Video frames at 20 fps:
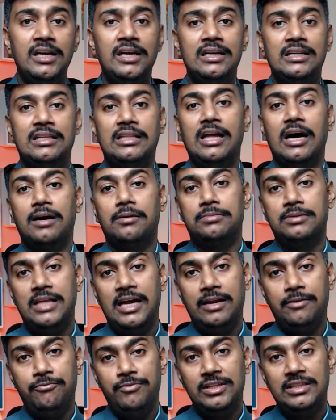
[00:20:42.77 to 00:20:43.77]

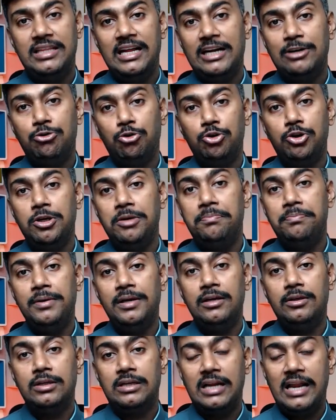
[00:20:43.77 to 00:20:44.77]
Then with that OTP,
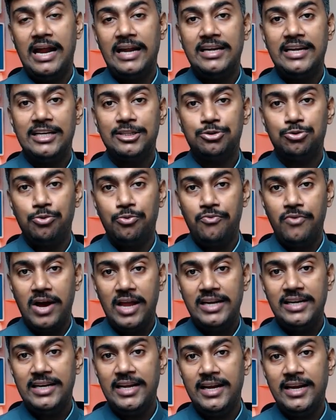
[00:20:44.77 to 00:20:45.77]
the client has to
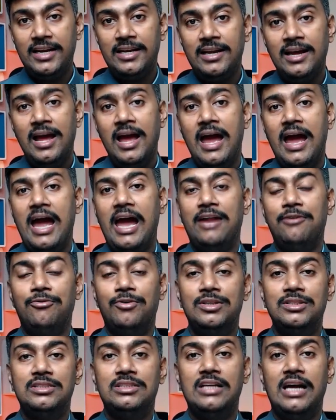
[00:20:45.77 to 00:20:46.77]
validate, and
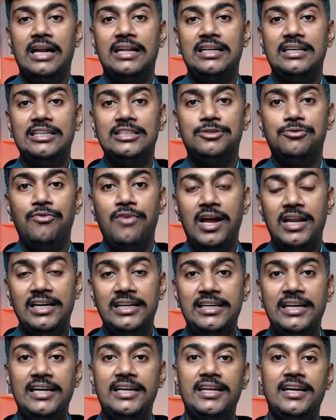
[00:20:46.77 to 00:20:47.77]
once that is
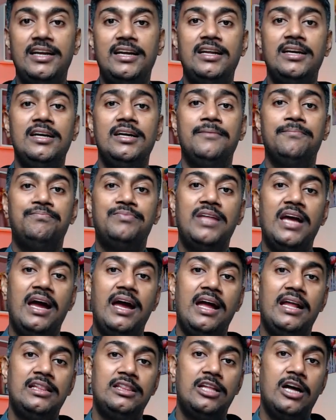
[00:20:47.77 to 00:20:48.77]
validated,
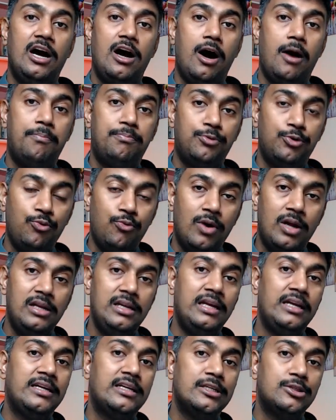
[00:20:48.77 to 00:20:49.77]
then the approval
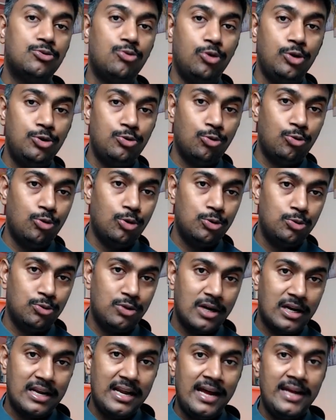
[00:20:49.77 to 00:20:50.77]
link is going to go to the
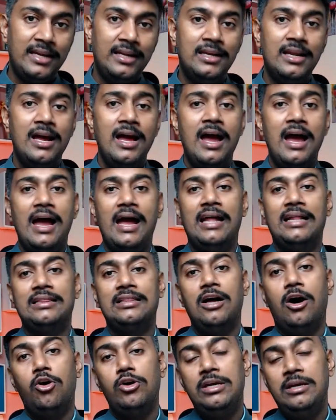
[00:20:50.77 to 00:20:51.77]
client, and the
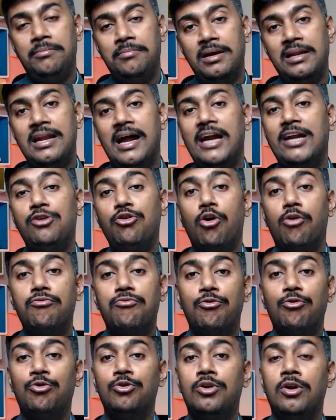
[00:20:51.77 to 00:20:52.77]
email ID or
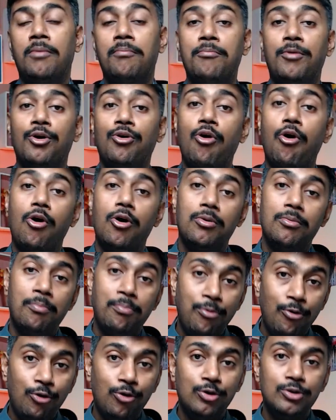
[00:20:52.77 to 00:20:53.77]
phone number or
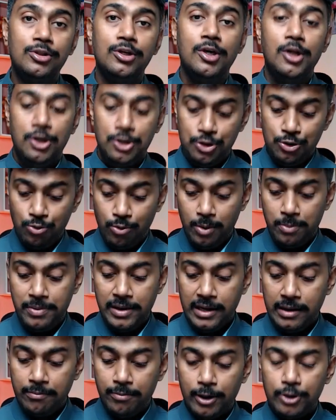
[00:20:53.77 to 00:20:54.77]
both you will be
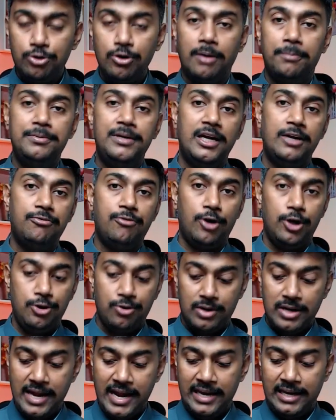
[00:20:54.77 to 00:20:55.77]
able to update for your
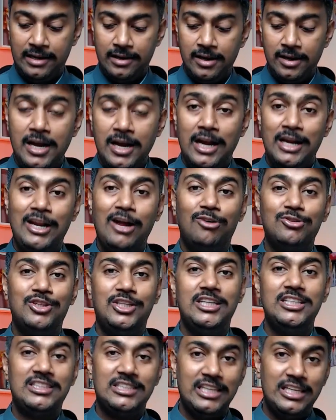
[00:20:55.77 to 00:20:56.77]
client. Now
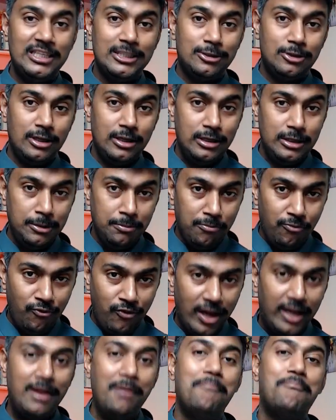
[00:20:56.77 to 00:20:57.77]
this is
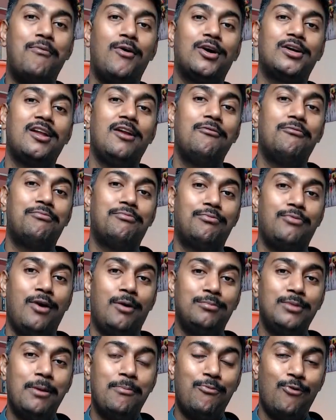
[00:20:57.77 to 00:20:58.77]
very important from
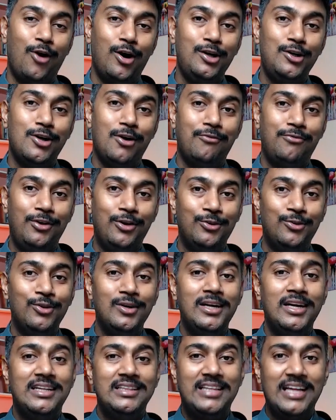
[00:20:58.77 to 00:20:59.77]
the point of view
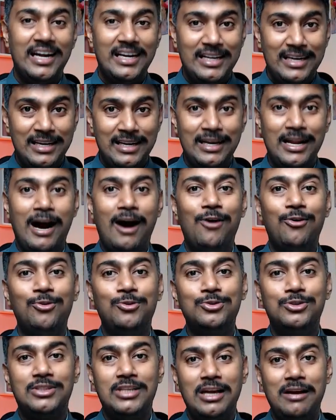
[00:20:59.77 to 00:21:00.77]
that now
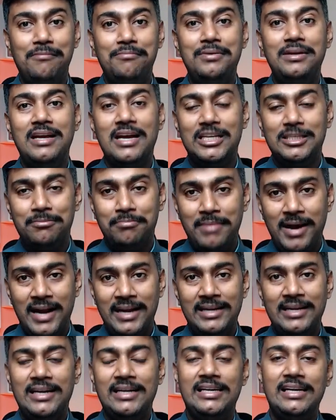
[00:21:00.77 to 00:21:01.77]
SEBI has
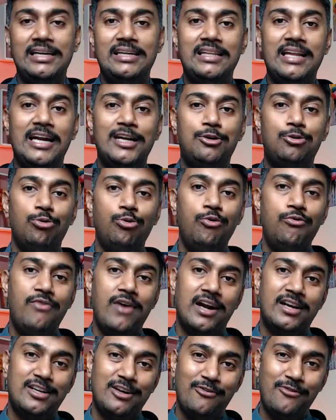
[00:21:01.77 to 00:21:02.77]
mandated that
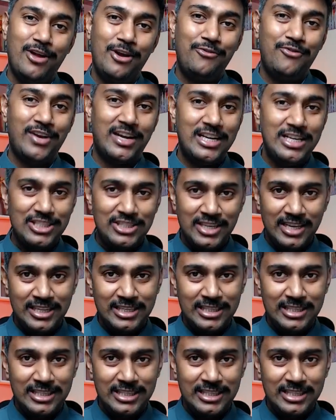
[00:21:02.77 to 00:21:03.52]
two-factor verification is